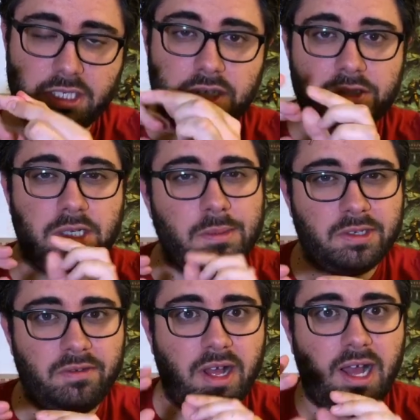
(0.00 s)
in terms
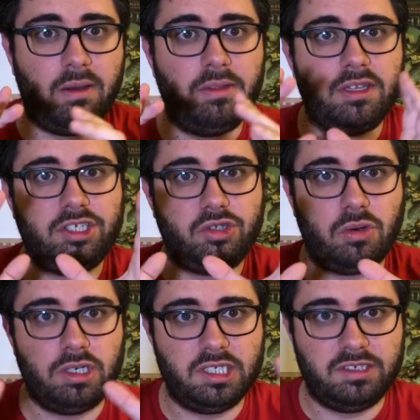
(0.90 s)
of how the
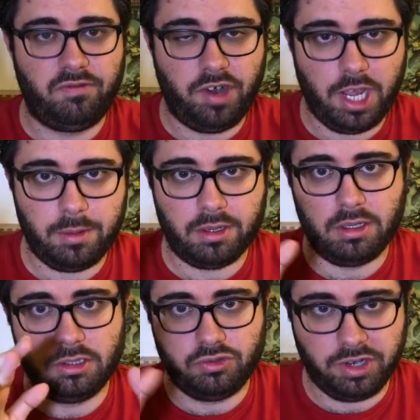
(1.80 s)
story is framed
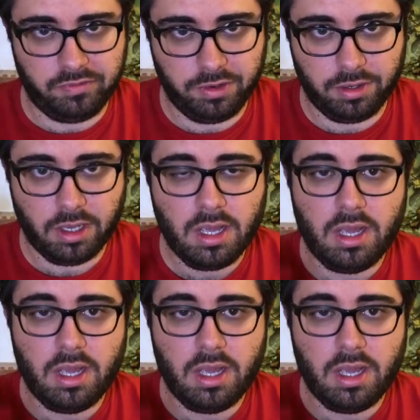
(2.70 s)
and driven.